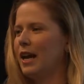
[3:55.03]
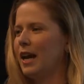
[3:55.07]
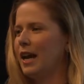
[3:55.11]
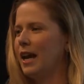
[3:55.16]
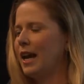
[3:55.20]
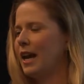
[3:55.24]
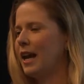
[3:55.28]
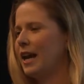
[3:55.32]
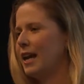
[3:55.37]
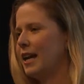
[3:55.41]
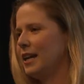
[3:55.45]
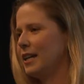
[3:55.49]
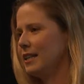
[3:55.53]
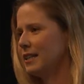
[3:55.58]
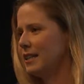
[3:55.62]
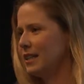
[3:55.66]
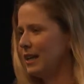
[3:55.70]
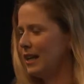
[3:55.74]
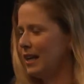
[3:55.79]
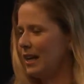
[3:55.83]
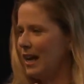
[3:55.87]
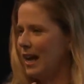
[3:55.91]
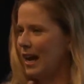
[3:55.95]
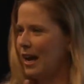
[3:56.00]
And
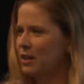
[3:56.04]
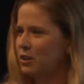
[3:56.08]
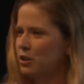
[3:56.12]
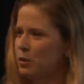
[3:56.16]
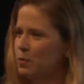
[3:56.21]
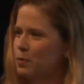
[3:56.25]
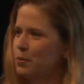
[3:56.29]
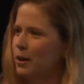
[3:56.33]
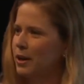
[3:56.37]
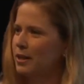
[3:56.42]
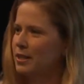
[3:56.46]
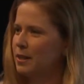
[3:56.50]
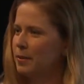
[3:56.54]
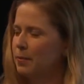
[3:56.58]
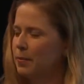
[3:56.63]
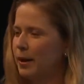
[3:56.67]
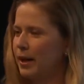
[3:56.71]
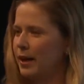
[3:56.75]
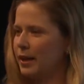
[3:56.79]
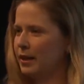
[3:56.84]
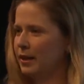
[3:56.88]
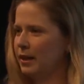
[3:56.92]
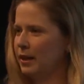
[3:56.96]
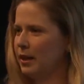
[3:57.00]
as you press a
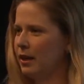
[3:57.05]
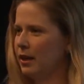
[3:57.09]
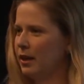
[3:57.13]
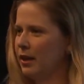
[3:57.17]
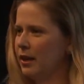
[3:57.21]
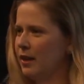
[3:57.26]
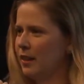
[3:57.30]
button,